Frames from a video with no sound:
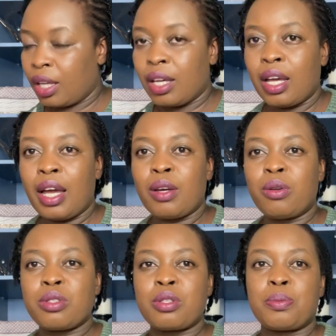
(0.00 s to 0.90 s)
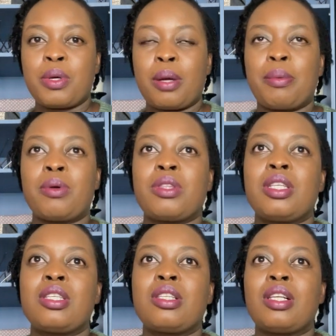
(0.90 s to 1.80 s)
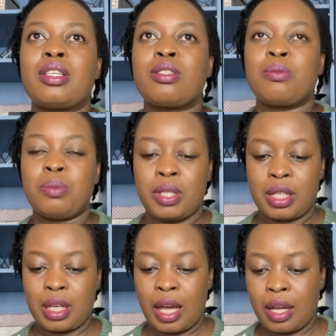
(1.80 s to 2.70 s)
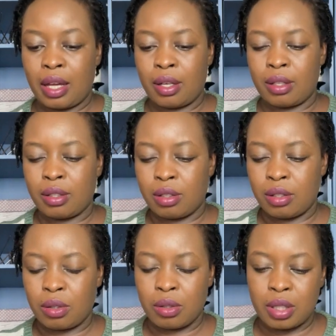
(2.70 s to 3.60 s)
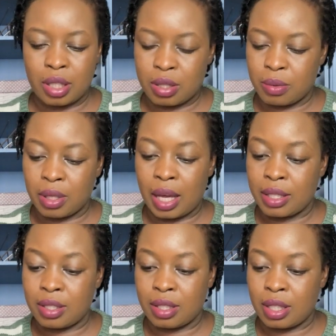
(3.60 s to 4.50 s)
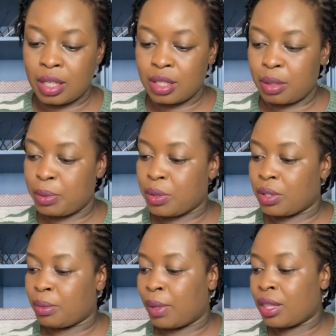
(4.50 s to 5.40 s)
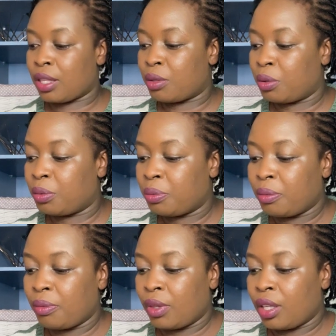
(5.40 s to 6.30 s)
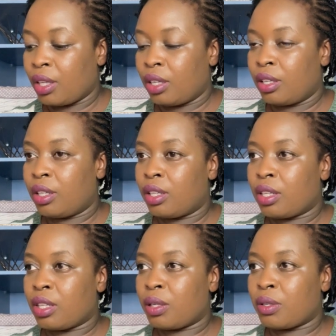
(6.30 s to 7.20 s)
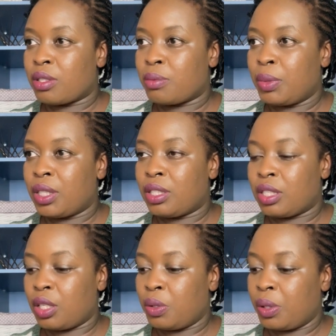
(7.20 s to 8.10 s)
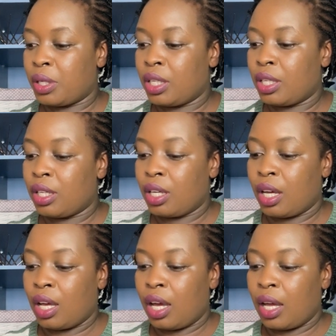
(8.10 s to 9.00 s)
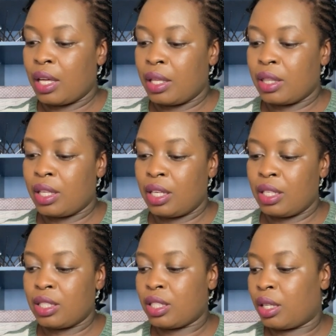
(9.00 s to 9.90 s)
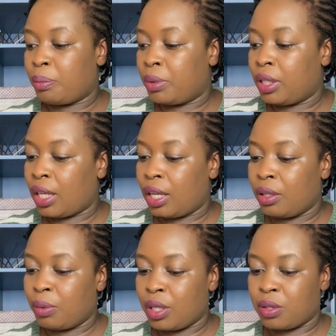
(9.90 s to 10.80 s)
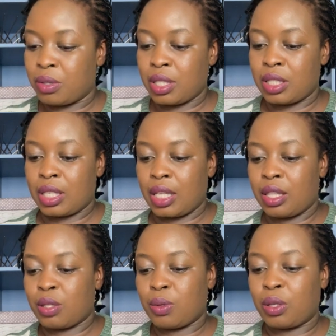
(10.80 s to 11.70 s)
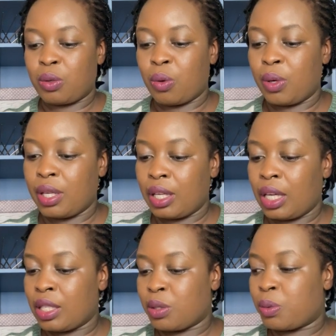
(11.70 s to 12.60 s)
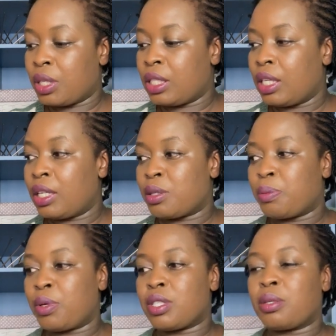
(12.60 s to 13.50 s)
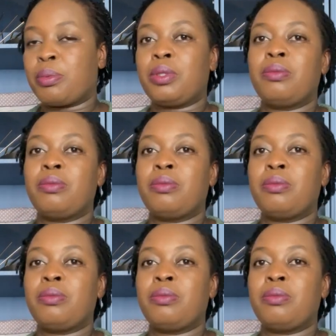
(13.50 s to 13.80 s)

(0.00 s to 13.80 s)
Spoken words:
I also spoke about this last week. No, not last week. I did the last episode a month ago. I think that was mid-January. The initial plan was to just get this one going as quickly as possible.